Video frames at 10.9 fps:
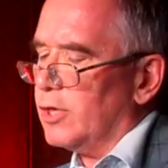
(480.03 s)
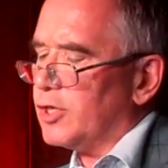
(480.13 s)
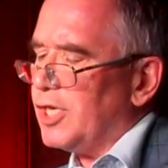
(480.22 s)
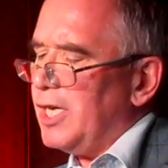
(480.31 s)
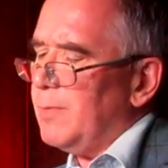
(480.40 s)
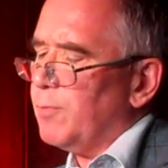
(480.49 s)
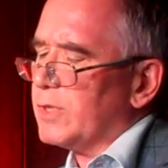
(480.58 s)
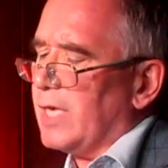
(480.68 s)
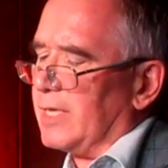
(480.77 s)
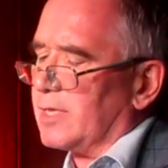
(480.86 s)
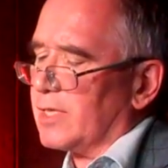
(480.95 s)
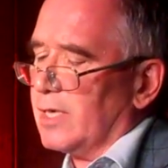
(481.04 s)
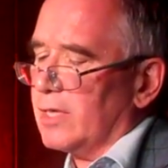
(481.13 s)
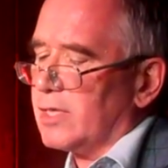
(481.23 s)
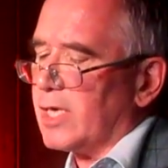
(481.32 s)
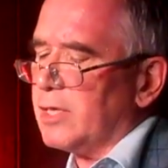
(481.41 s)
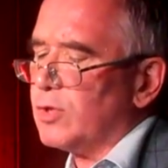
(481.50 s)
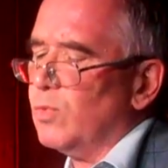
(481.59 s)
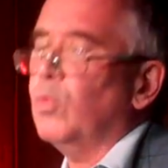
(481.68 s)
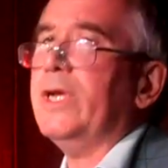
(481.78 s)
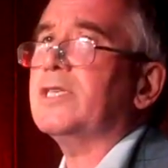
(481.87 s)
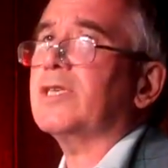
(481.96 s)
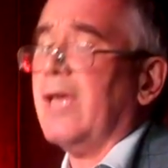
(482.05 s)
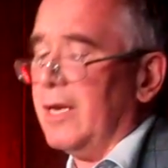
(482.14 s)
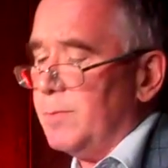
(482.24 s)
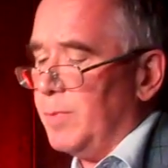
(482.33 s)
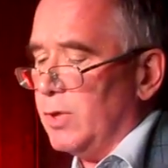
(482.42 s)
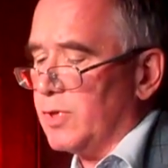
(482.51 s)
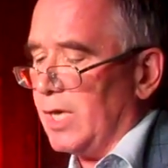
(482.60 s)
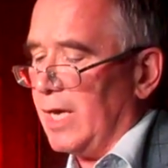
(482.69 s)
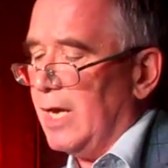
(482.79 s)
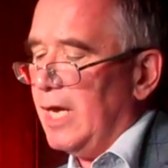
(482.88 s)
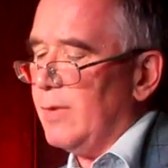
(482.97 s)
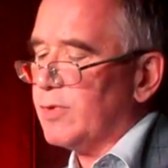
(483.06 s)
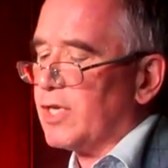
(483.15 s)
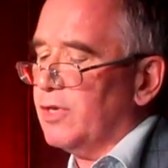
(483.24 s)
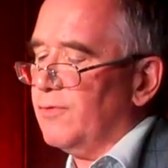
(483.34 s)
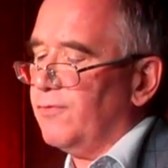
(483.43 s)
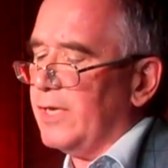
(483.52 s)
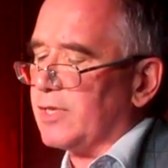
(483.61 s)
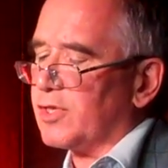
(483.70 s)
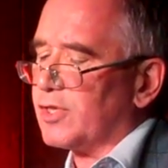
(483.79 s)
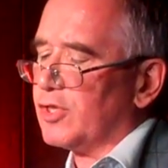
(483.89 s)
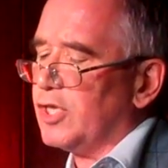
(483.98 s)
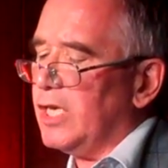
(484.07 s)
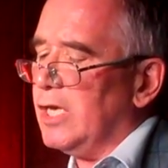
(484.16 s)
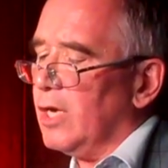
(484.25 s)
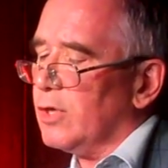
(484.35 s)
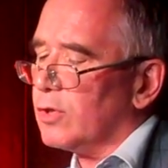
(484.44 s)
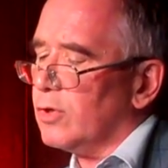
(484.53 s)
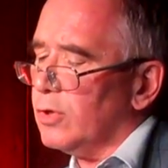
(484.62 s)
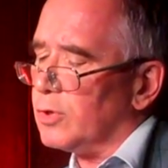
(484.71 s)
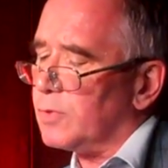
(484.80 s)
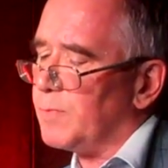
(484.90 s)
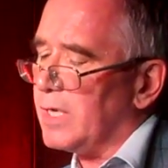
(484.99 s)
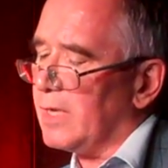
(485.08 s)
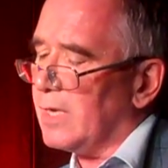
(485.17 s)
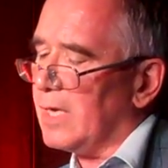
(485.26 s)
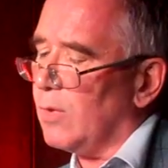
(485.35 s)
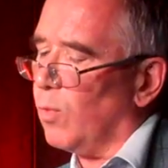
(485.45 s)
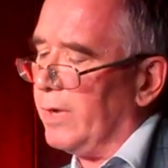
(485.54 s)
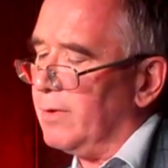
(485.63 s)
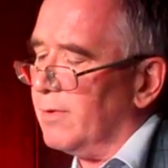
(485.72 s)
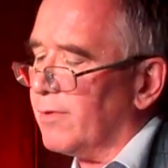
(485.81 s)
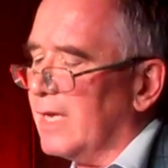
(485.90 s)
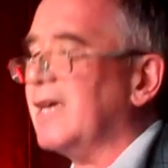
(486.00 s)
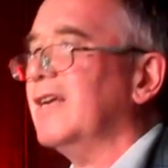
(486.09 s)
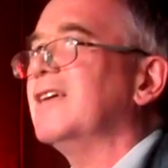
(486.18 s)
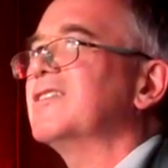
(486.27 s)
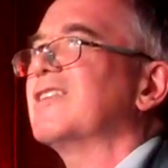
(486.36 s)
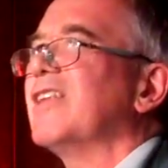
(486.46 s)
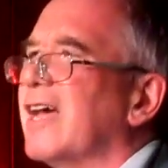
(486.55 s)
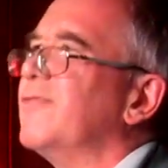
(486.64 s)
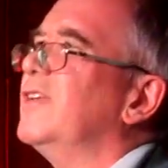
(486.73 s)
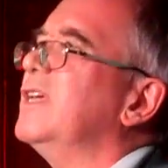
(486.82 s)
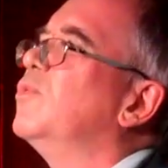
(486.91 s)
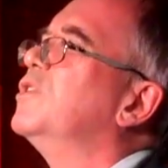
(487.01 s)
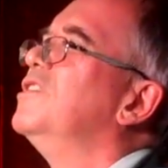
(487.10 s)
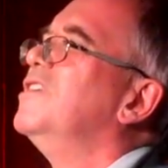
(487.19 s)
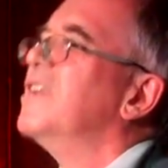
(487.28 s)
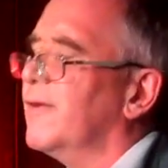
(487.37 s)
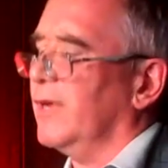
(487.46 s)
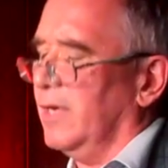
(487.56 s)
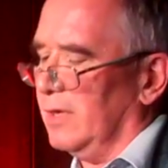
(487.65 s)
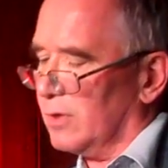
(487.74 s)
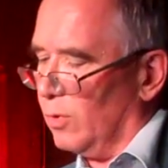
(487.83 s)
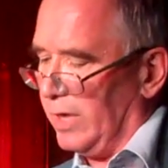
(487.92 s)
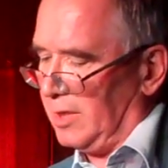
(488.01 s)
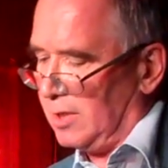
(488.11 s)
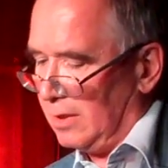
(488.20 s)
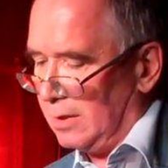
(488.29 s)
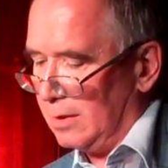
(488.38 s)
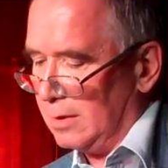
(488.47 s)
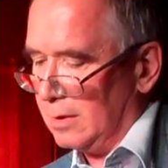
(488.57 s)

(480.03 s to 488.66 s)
She possessed such wit and beauty, he was convinced she could be the one thing in his life he would never quit.